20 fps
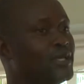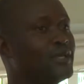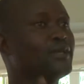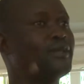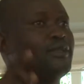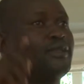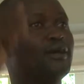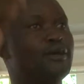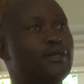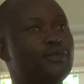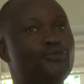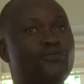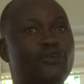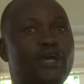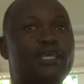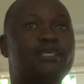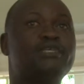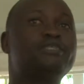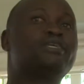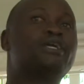Now, if
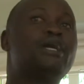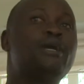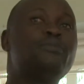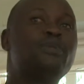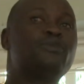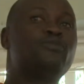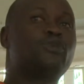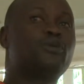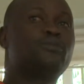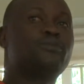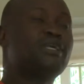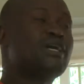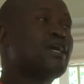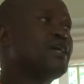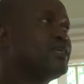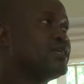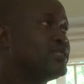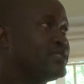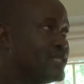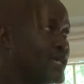fire is coming from the other
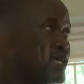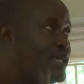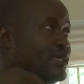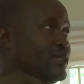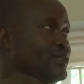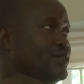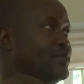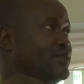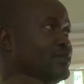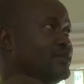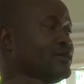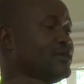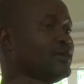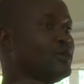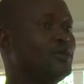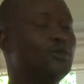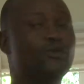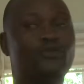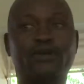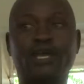side,
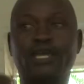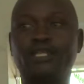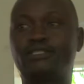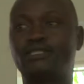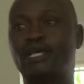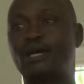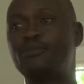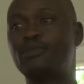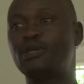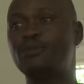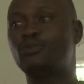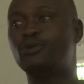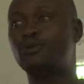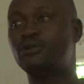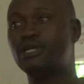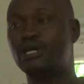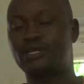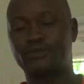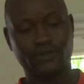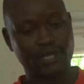you find some people
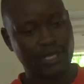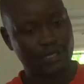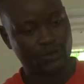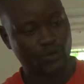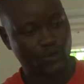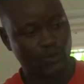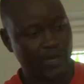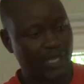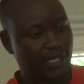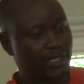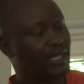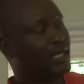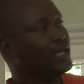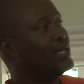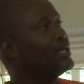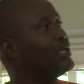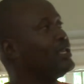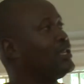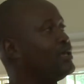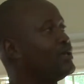that try to make
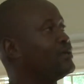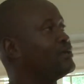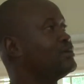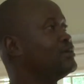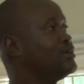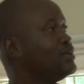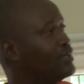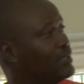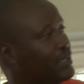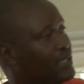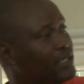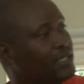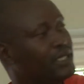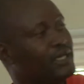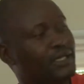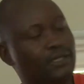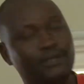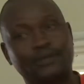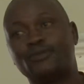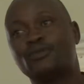a
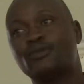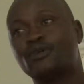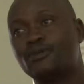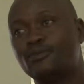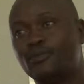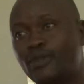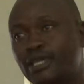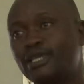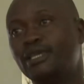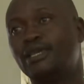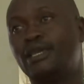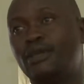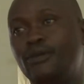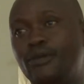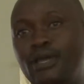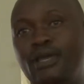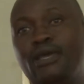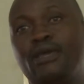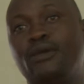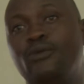digging, making
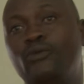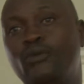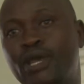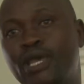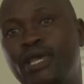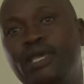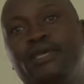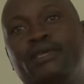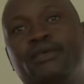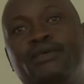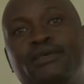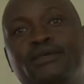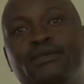a way.